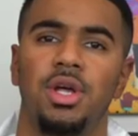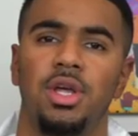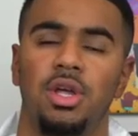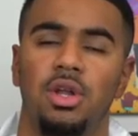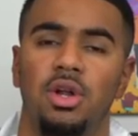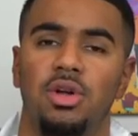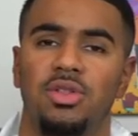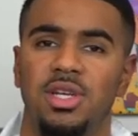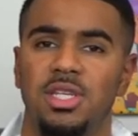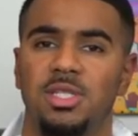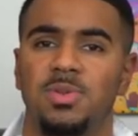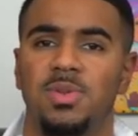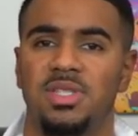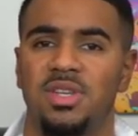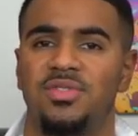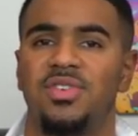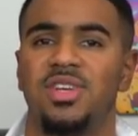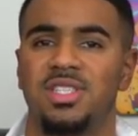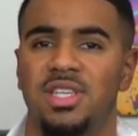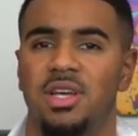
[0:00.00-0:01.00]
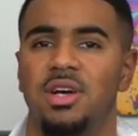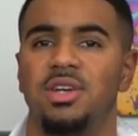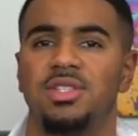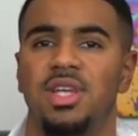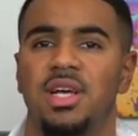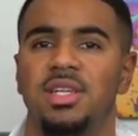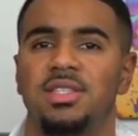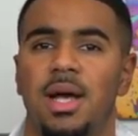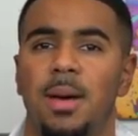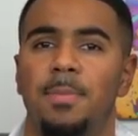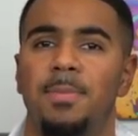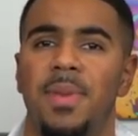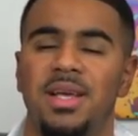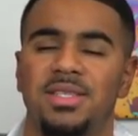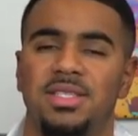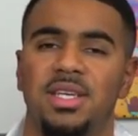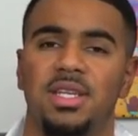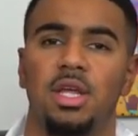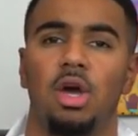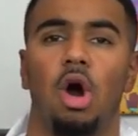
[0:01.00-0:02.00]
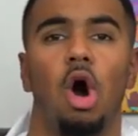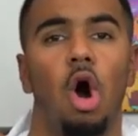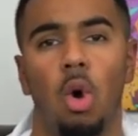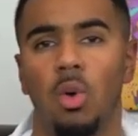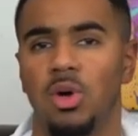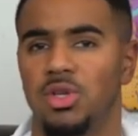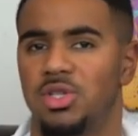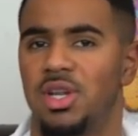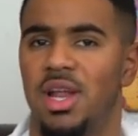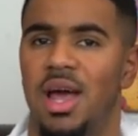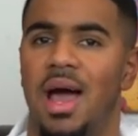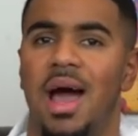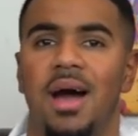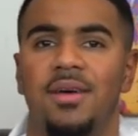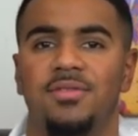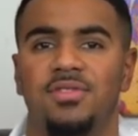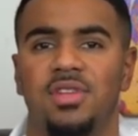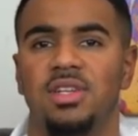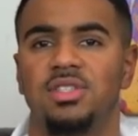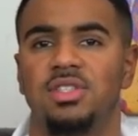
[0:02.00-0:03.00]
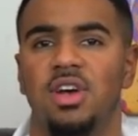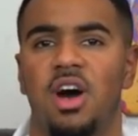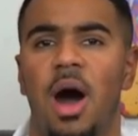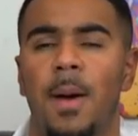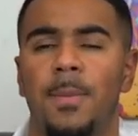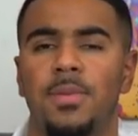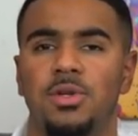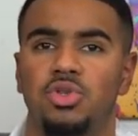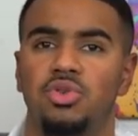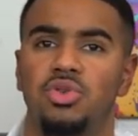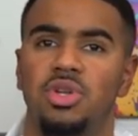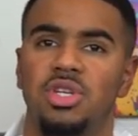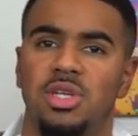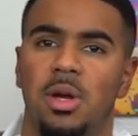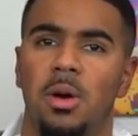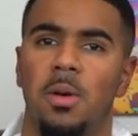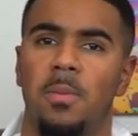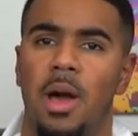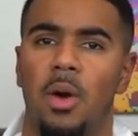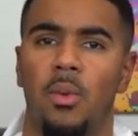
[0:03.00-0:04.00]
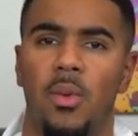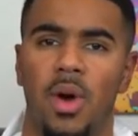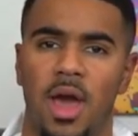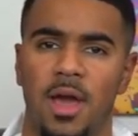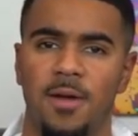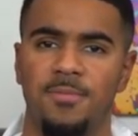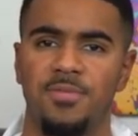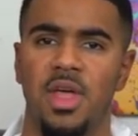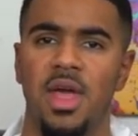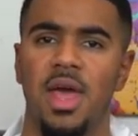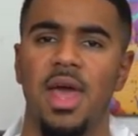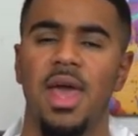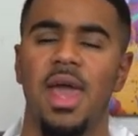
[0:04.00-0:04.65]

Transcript: you know, these specific skill sets, I'm basically always gonna have tons of opportunities coming my way